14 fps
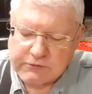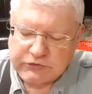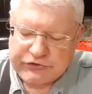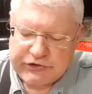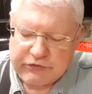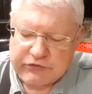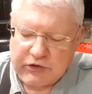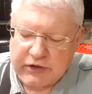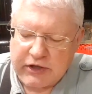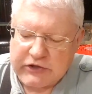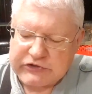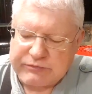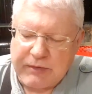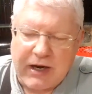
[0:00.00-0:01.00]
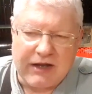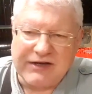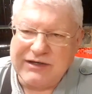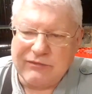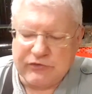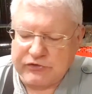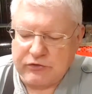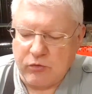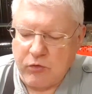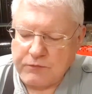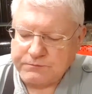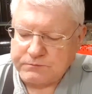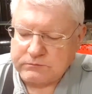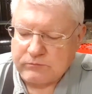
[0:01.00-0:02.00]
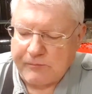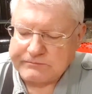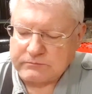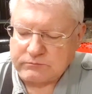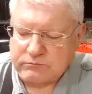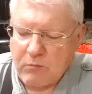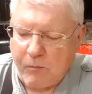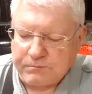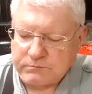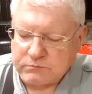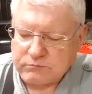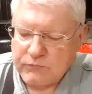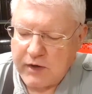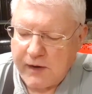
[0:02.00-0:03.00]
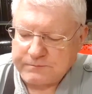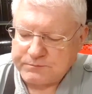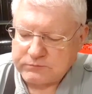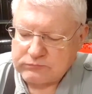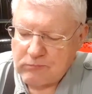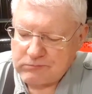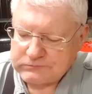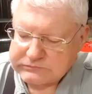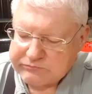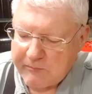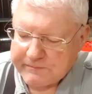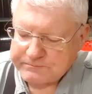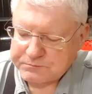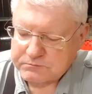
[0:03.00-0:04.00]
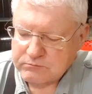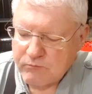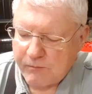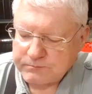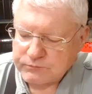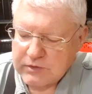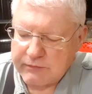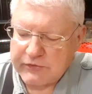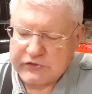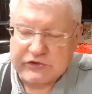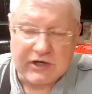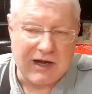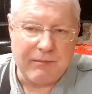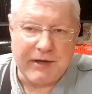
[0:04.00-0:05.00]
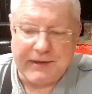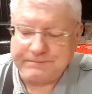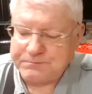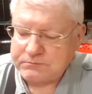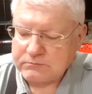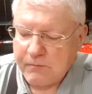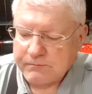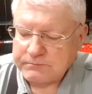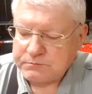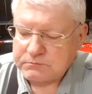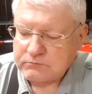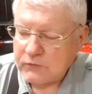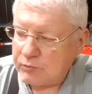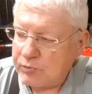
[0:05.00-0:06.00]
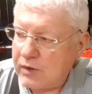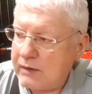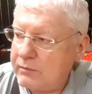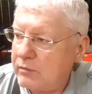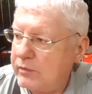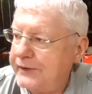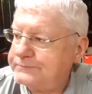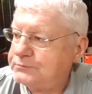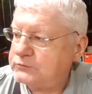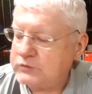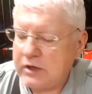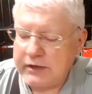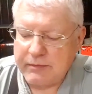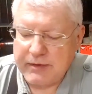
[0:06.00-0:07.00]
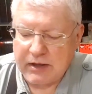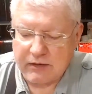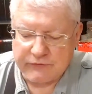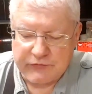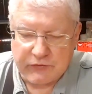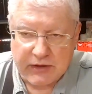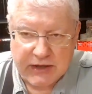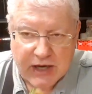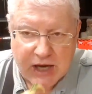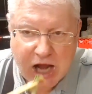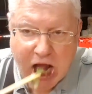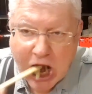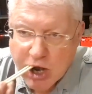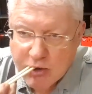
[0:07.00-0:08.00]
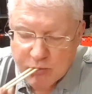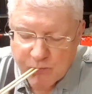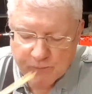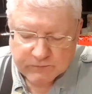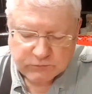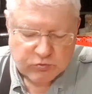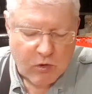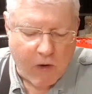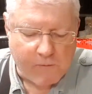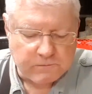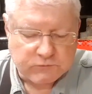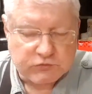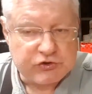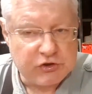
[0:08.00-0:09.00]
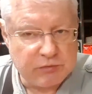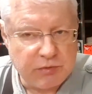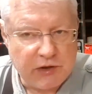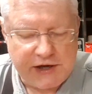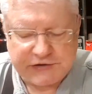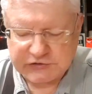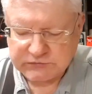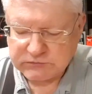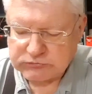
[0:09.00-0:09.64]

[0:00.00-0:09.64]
She was looking and smiling. It was cool. But probably just commenting, probably, on the amount of food I got. 2 plates.